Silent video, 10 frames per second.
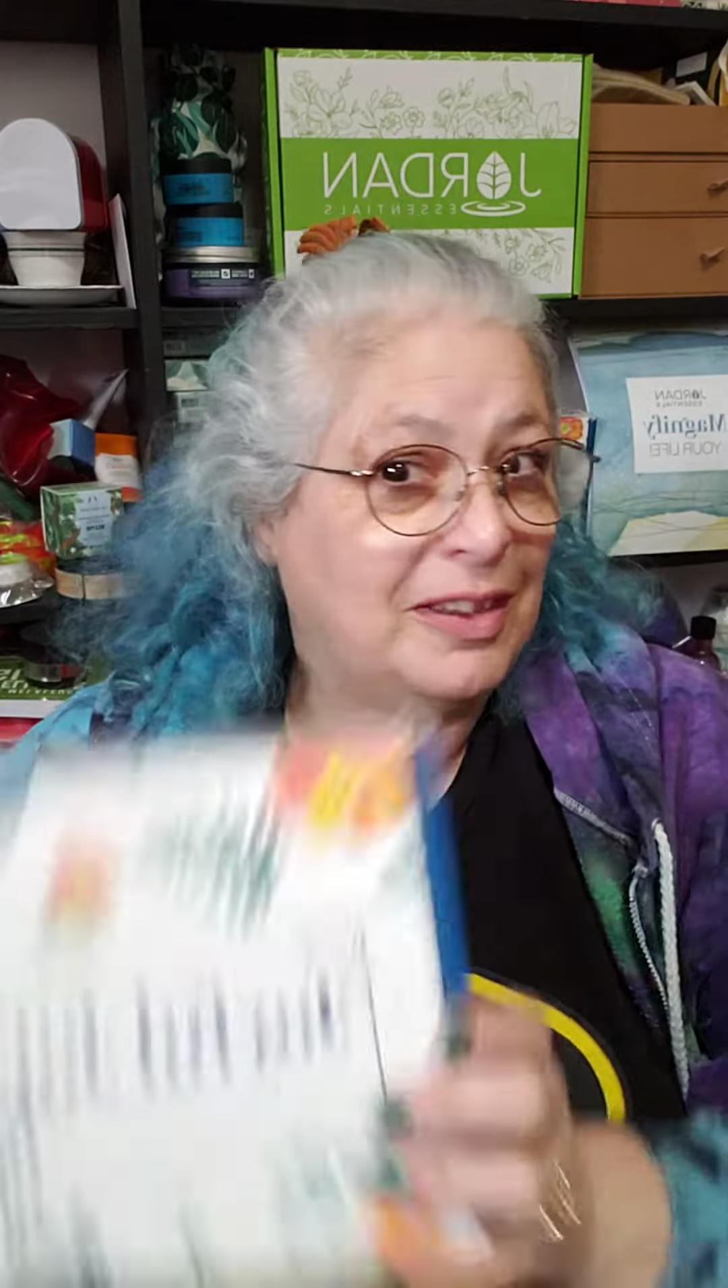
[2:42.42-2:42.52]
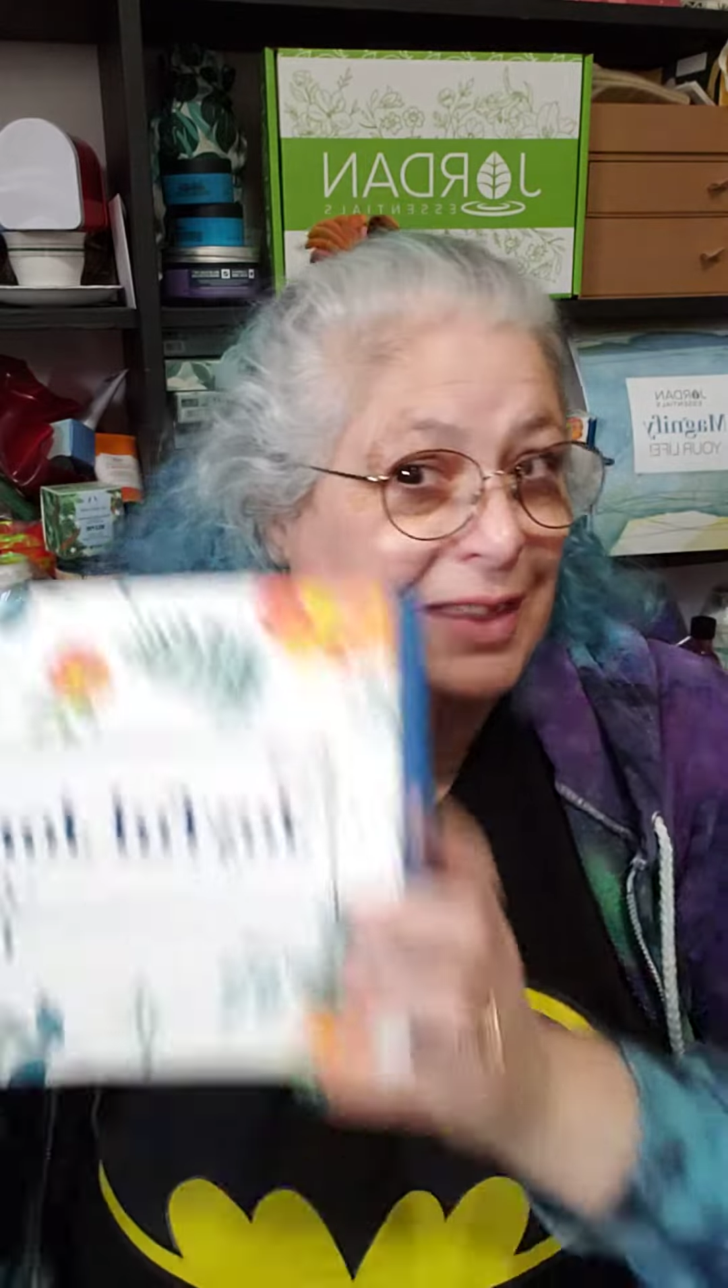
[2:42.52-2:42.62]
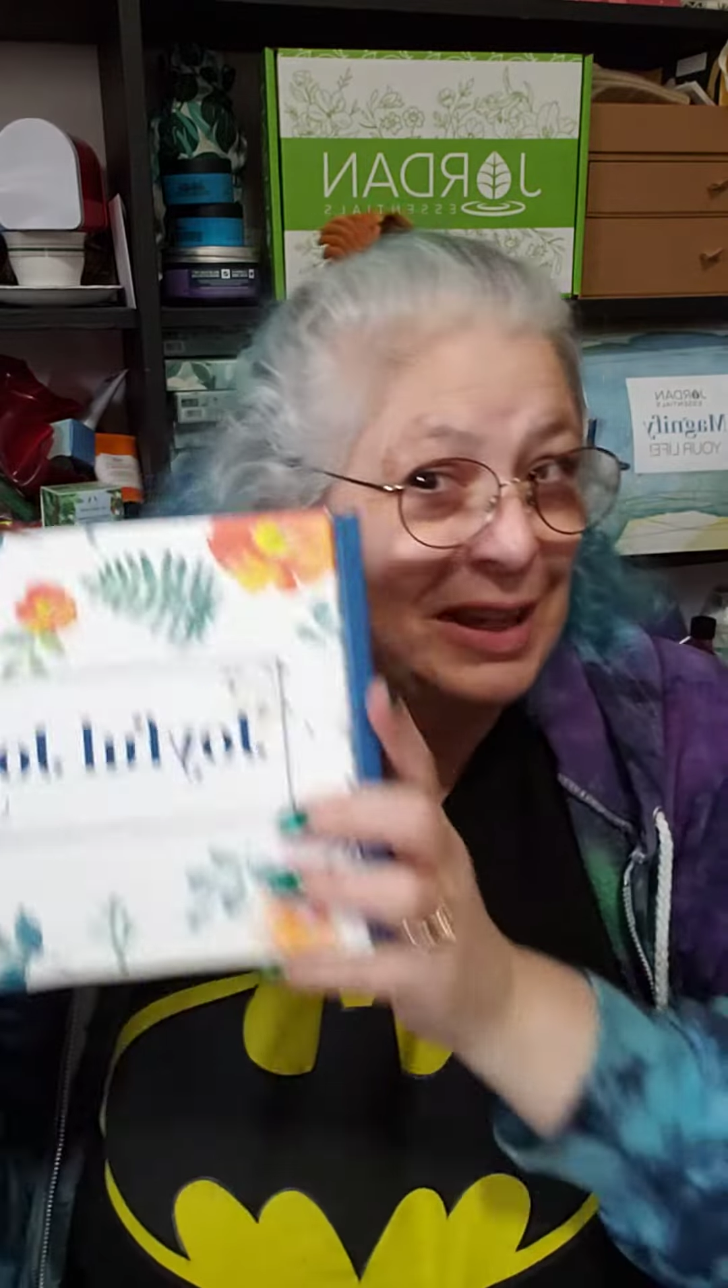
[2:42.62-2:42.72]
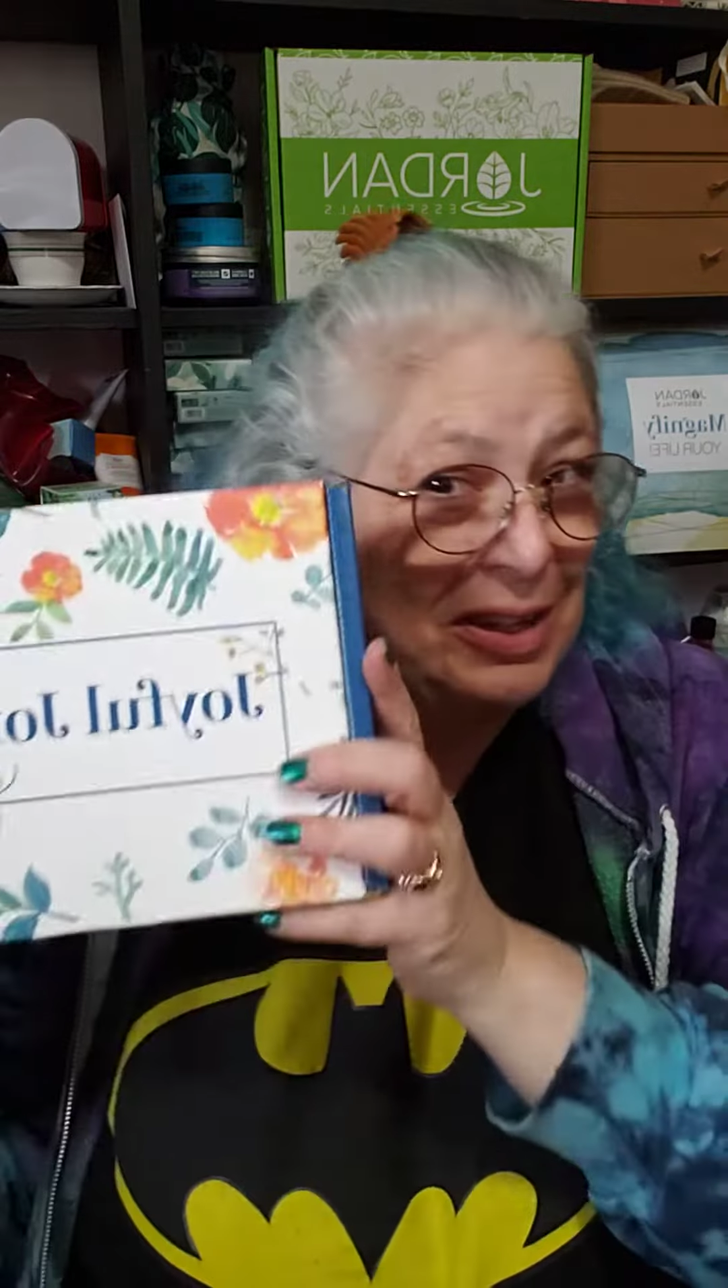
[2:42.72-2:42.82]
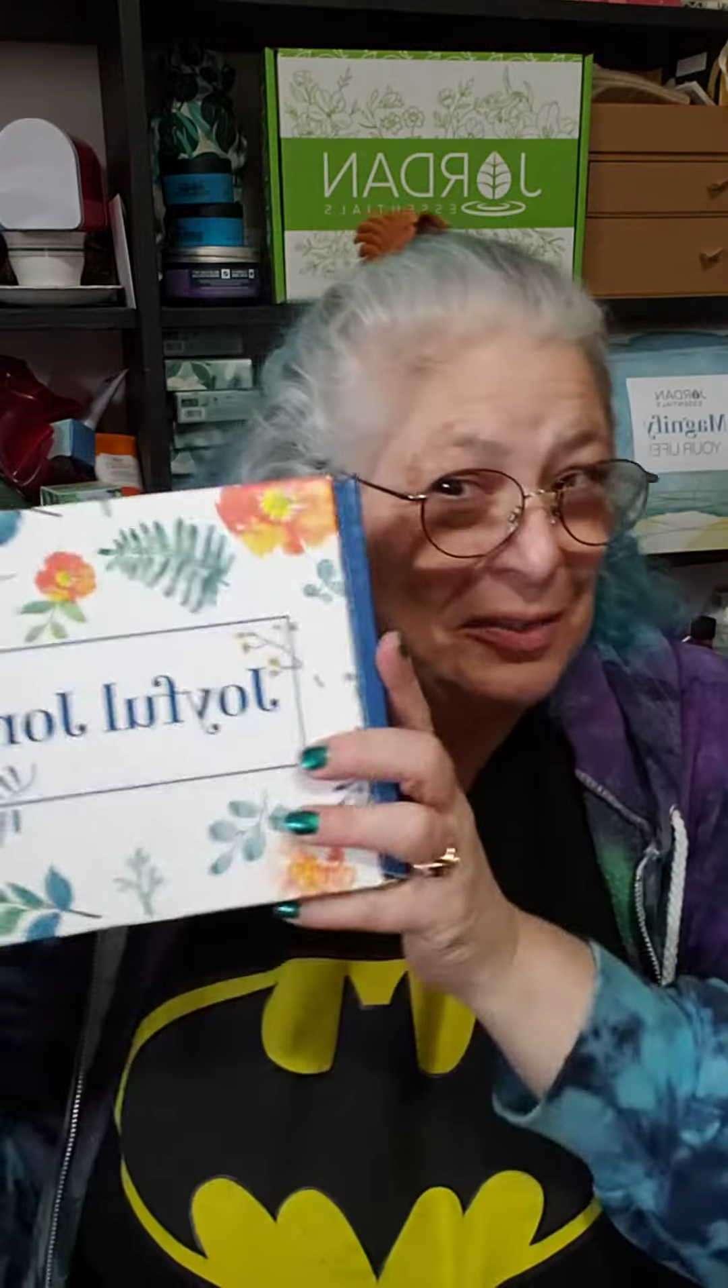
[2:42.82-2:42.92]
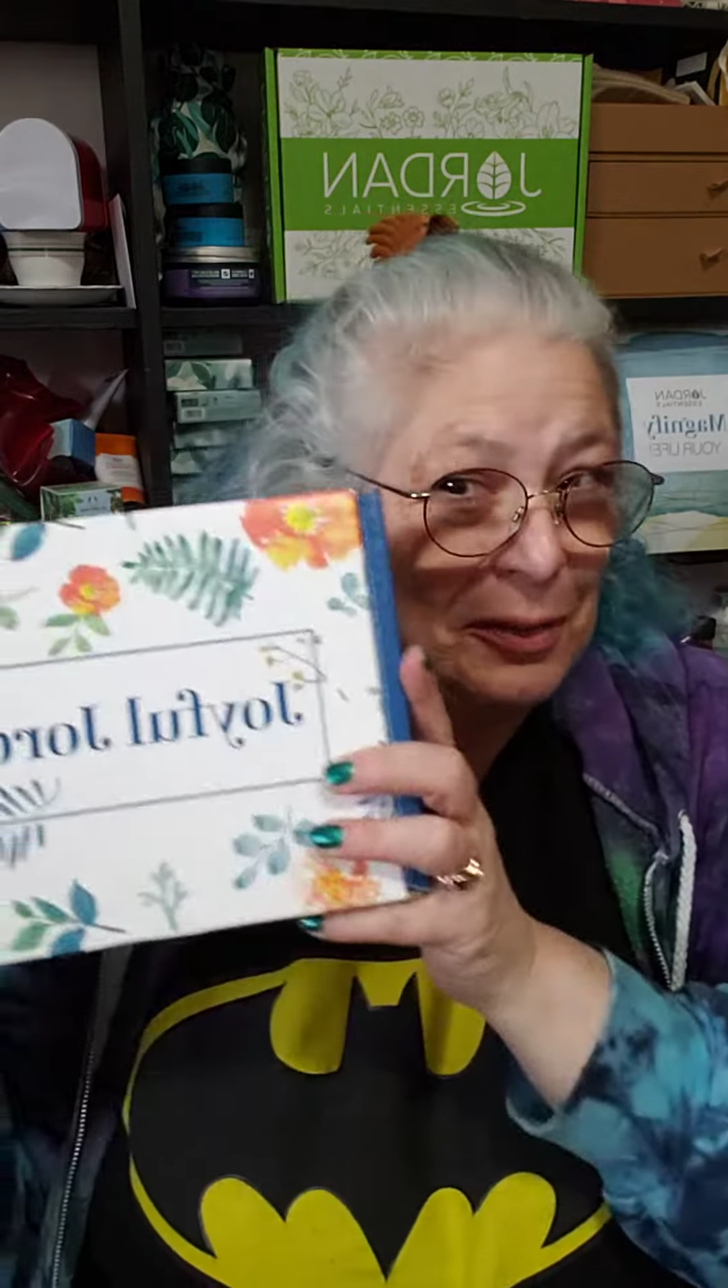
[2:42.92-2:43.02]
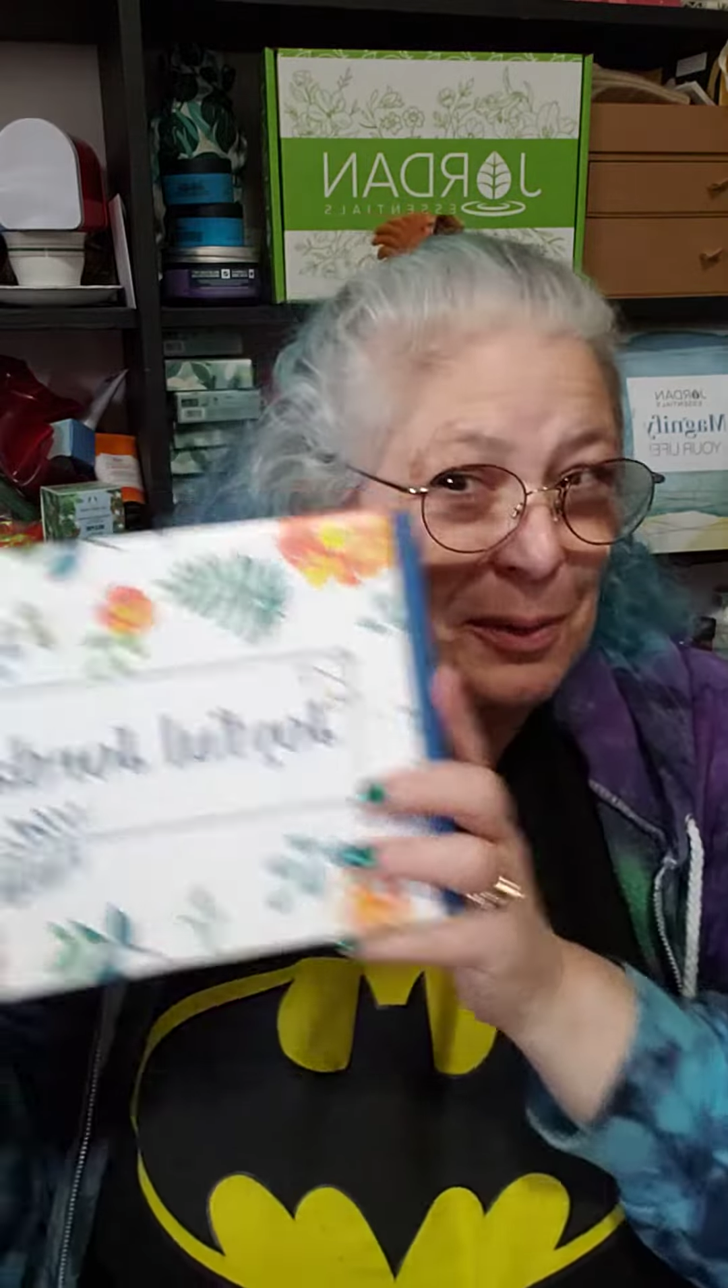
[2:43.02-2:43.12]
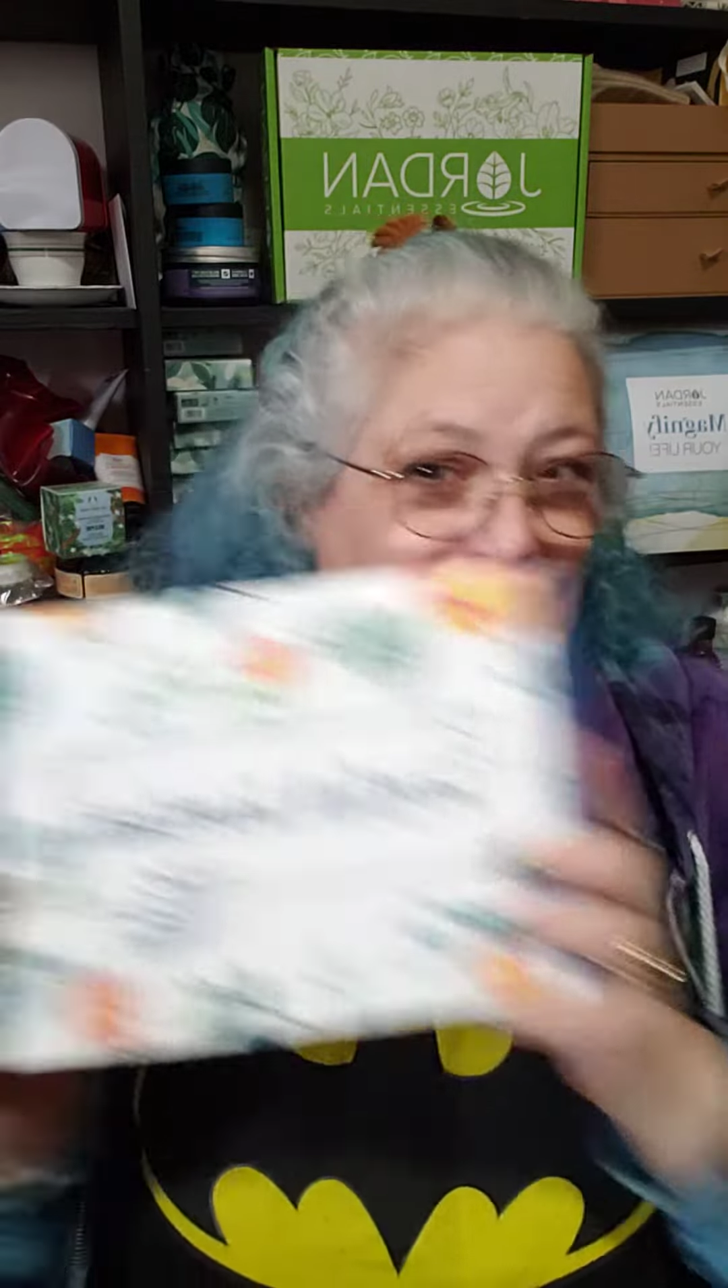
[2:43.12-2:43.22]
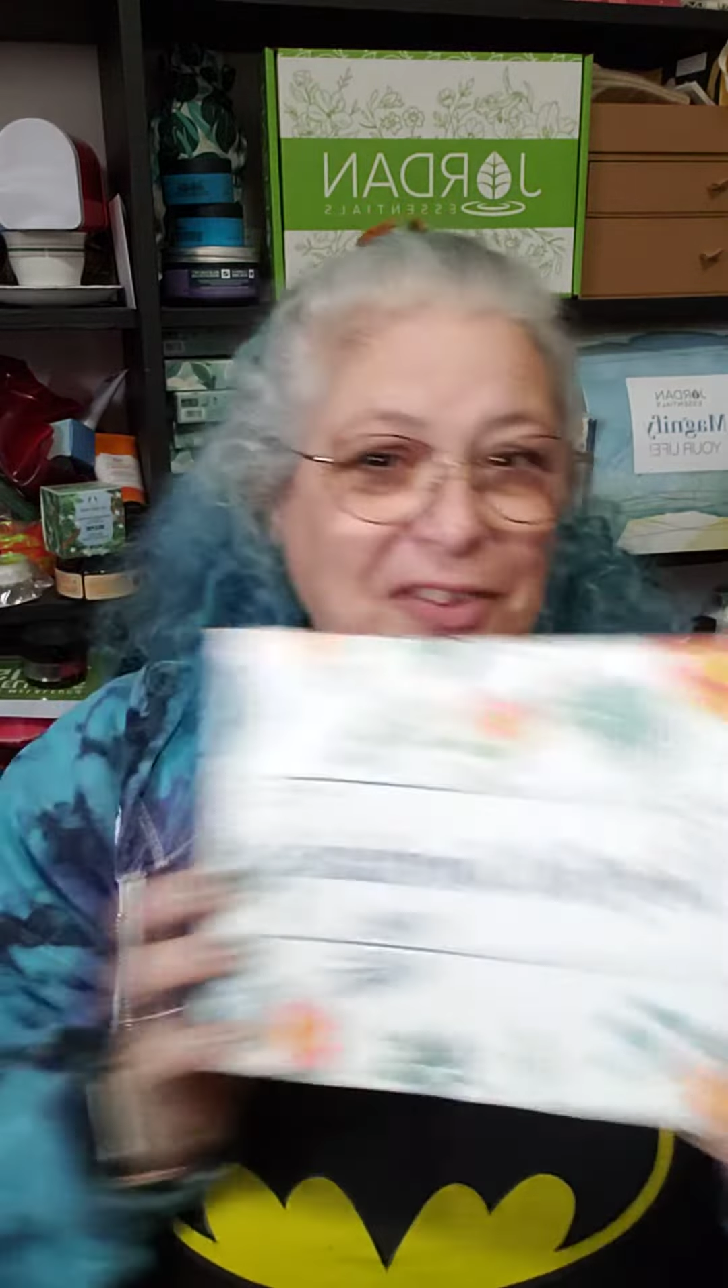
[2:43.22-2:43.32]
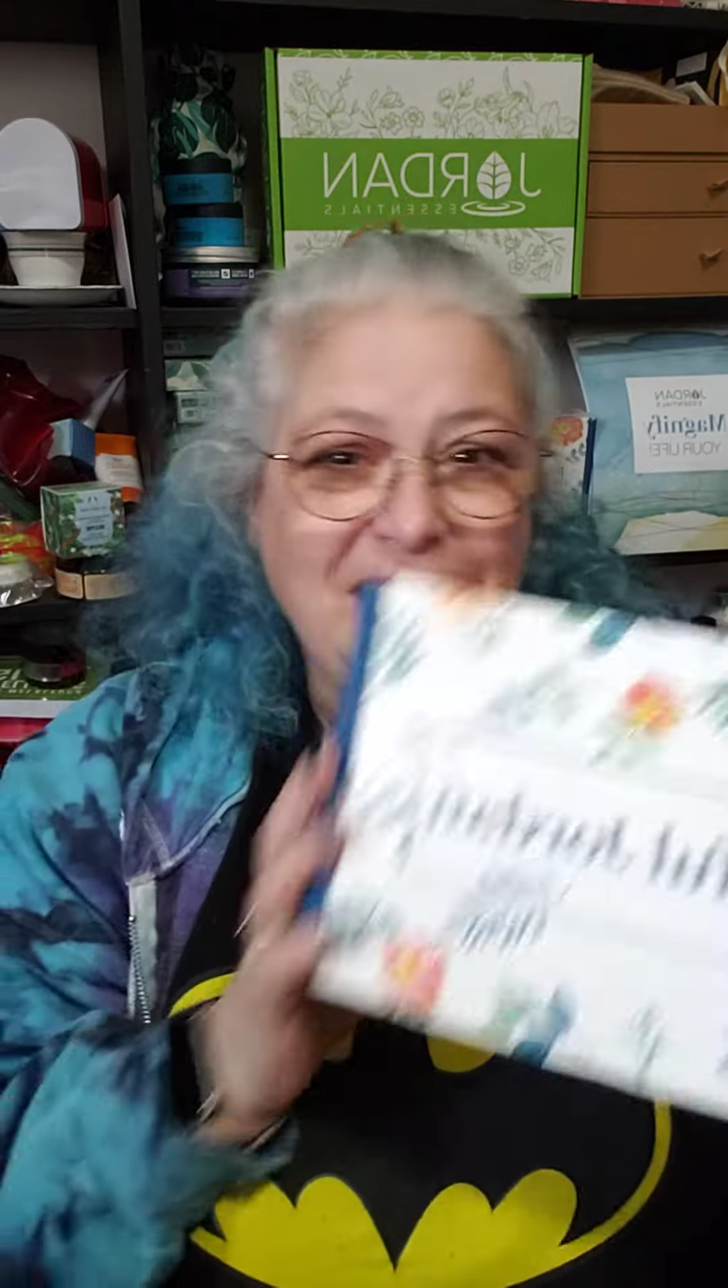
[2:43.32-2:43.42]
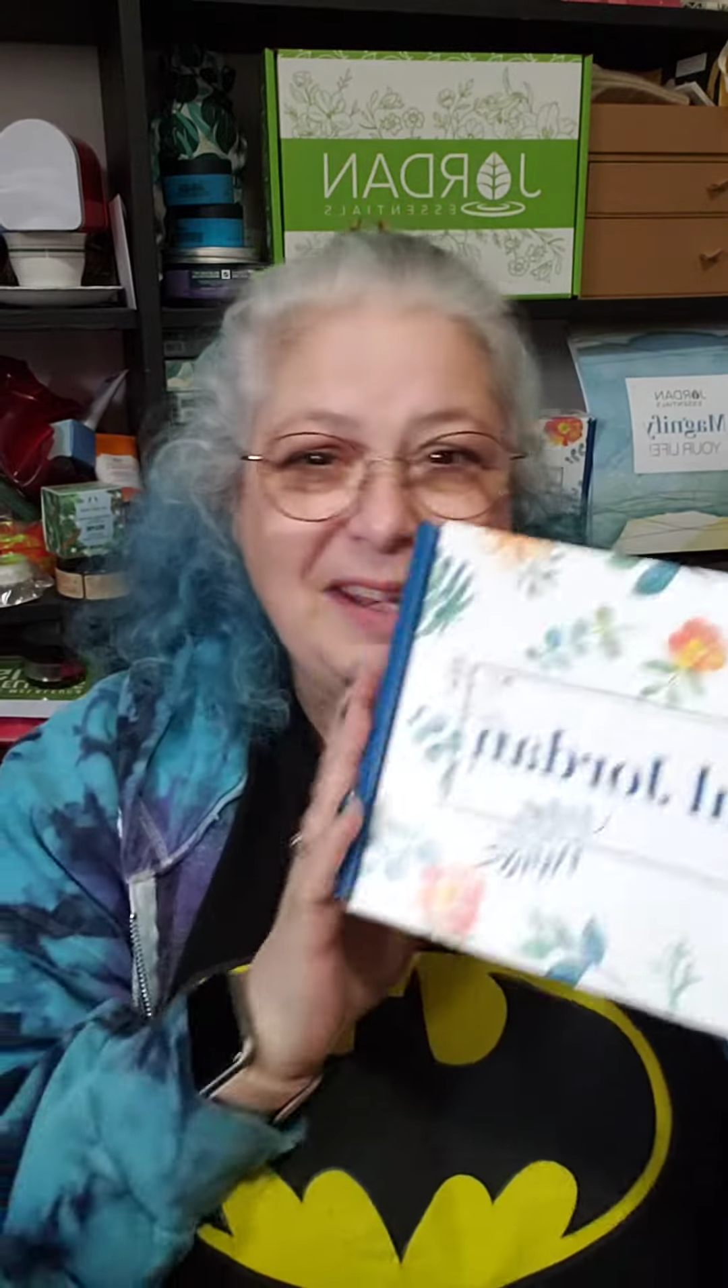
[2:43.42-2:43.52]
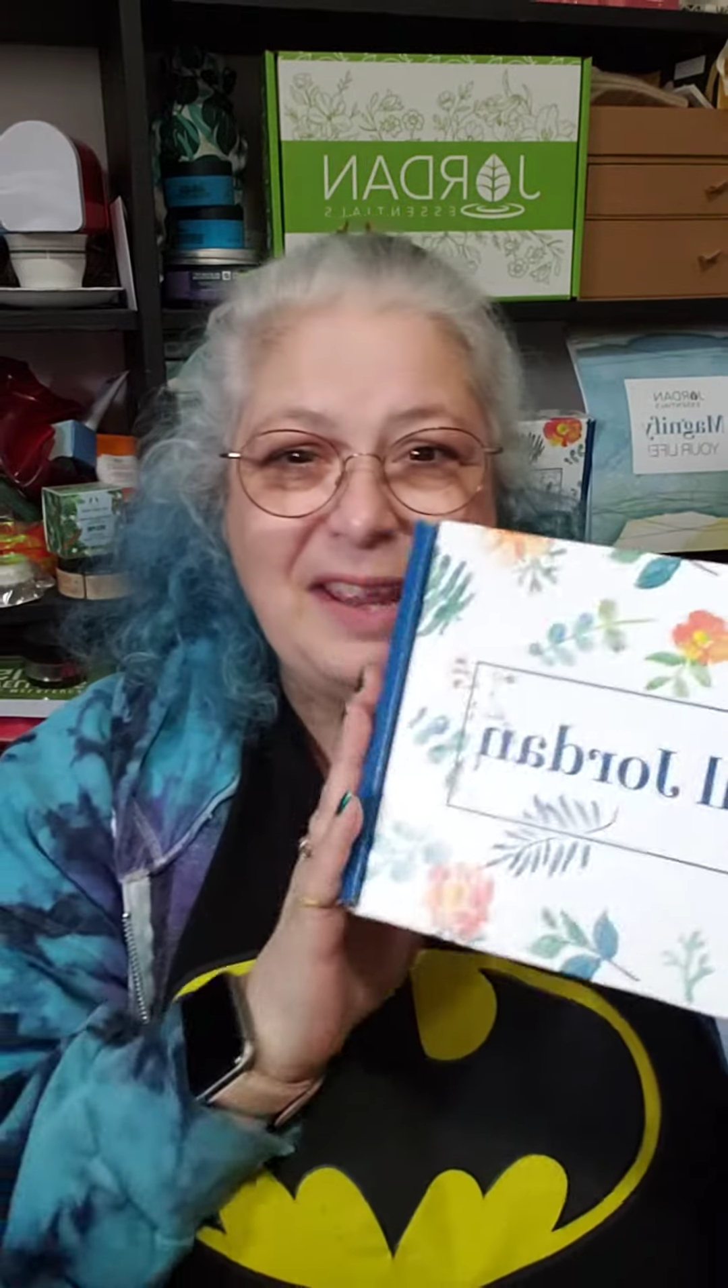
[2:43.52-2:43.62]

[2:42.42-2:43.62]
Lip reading: thank you for watching,